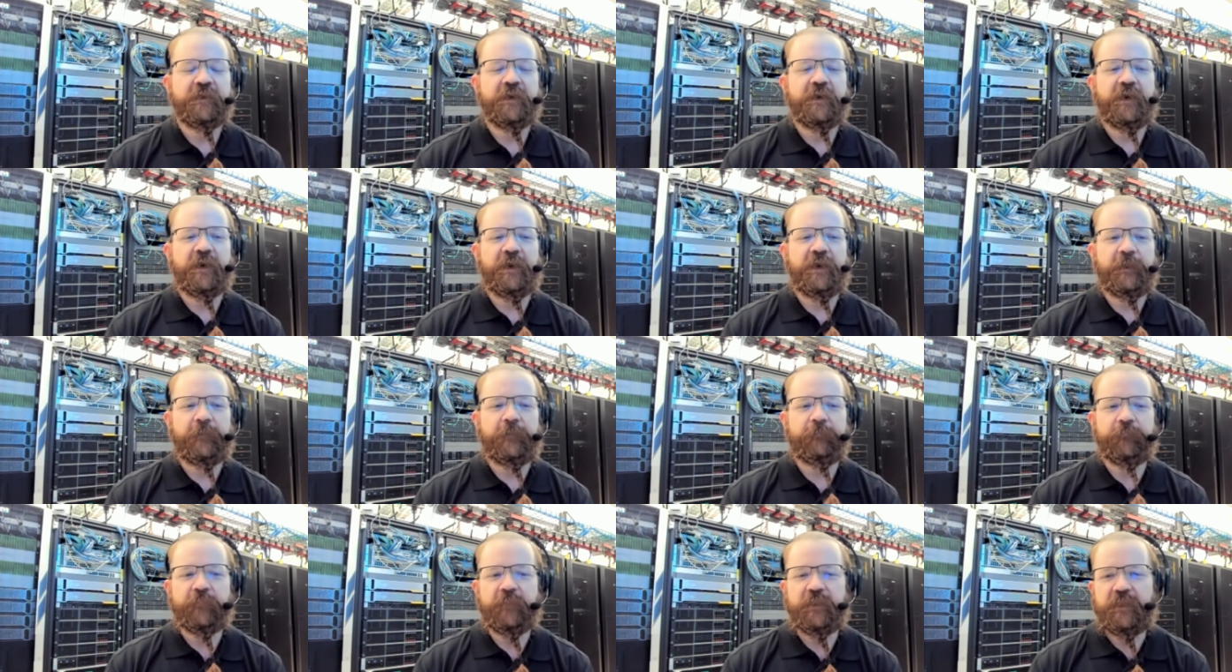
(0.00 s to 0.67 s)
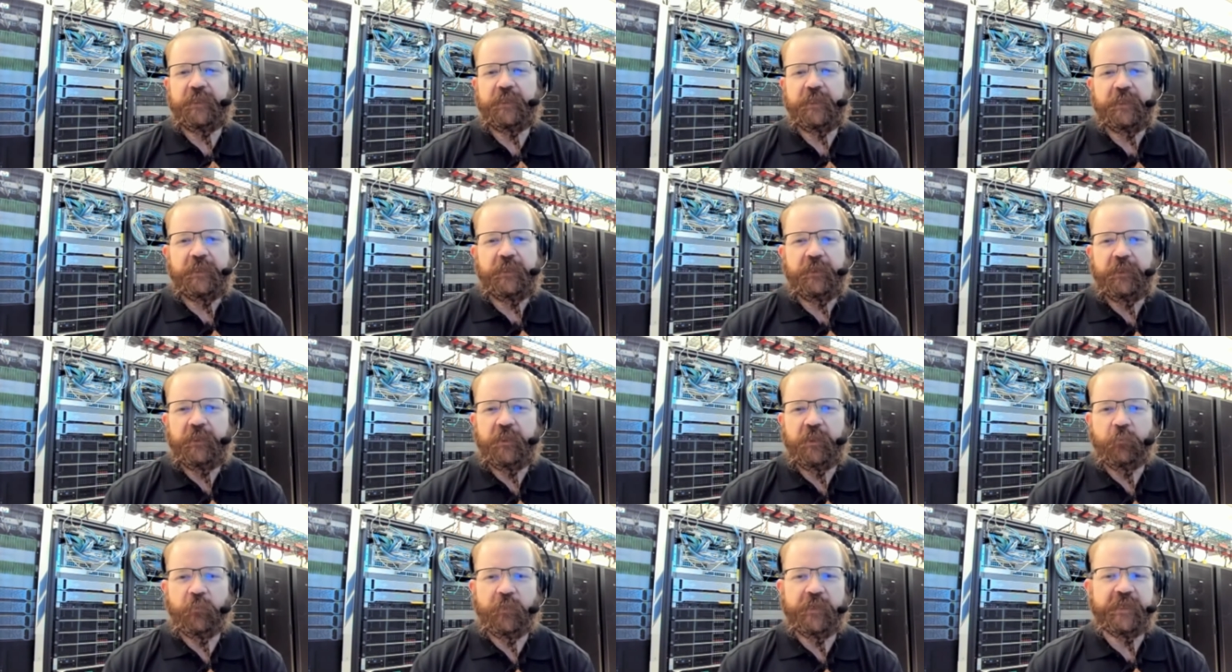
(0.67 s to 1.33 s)

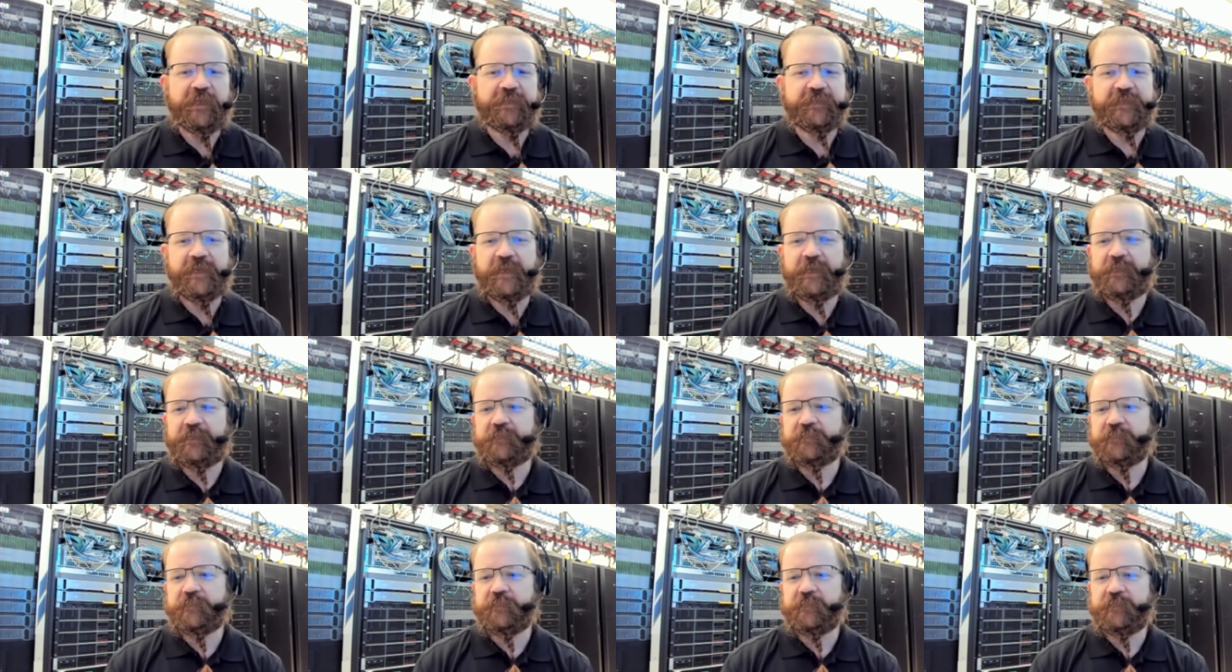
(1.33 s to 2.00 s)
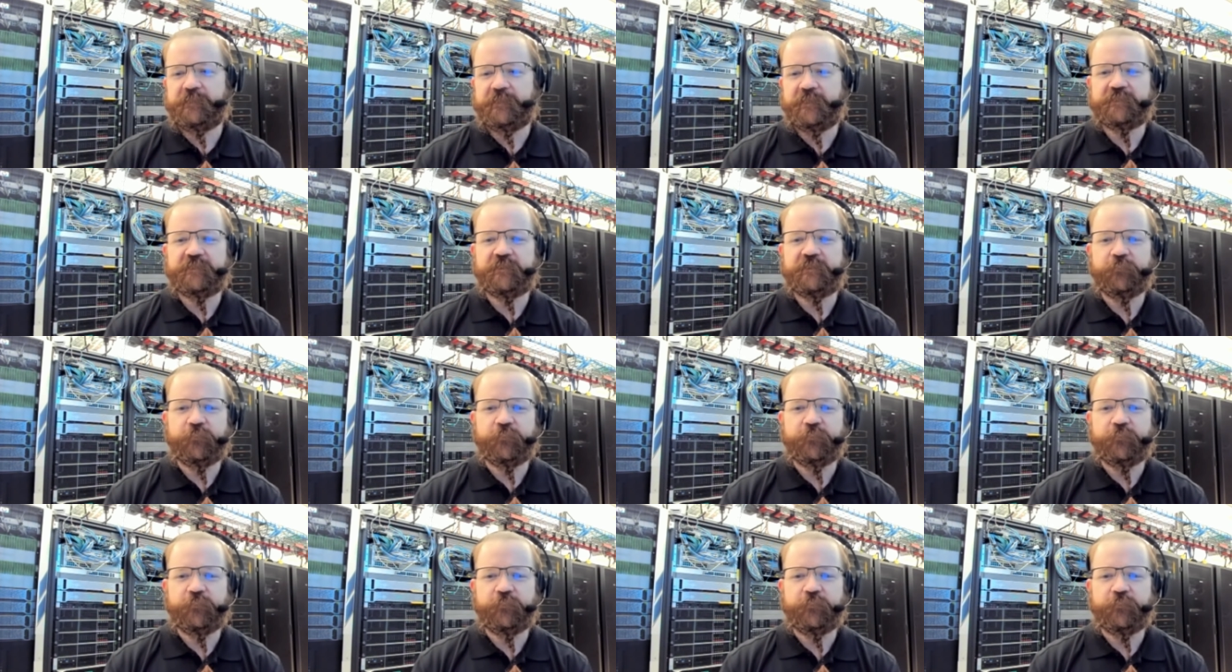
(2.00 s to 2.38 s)
You want to get down into nuts